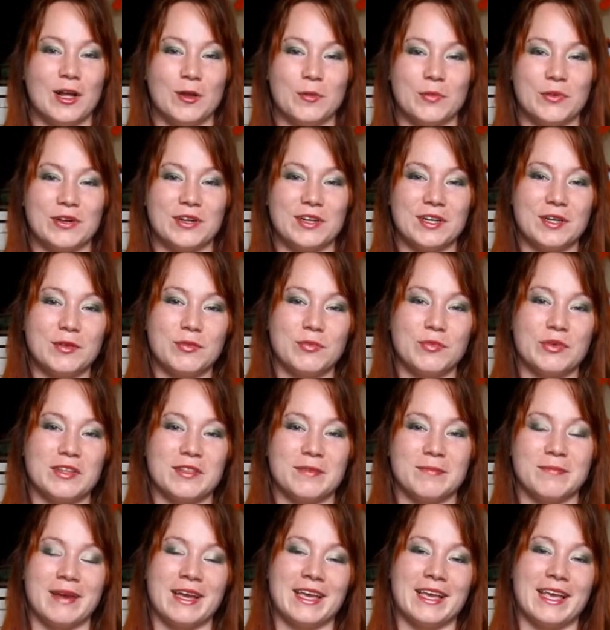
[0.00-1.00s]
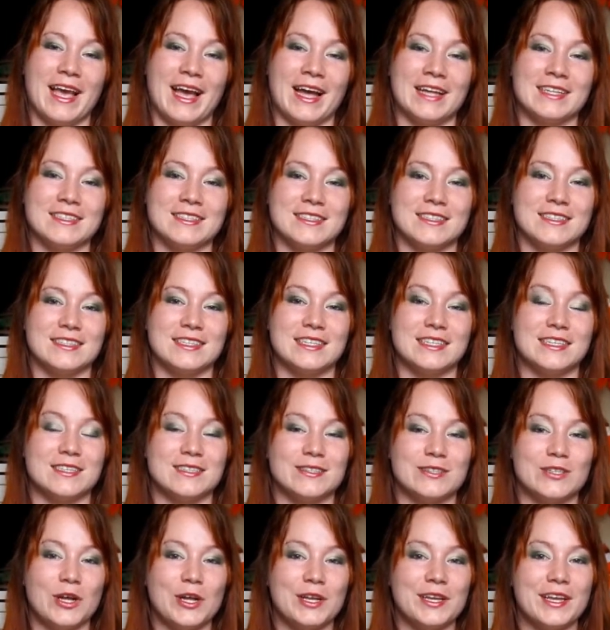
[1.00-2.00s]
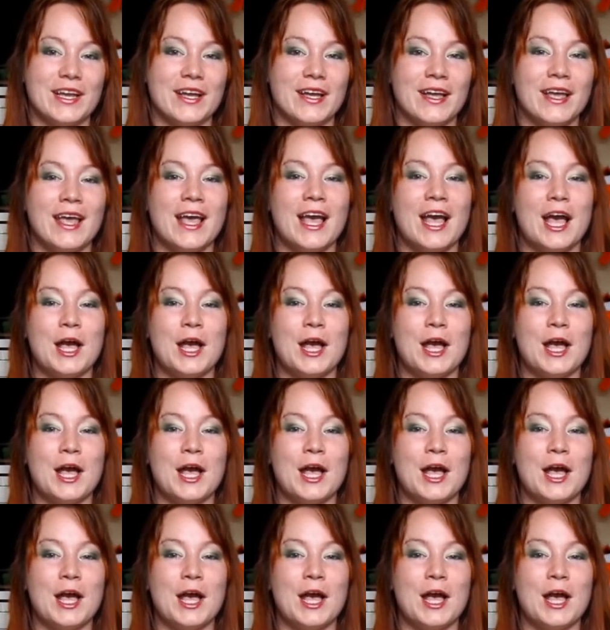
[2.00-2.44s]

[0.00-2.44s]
Alberta with my cat Seco Sonia,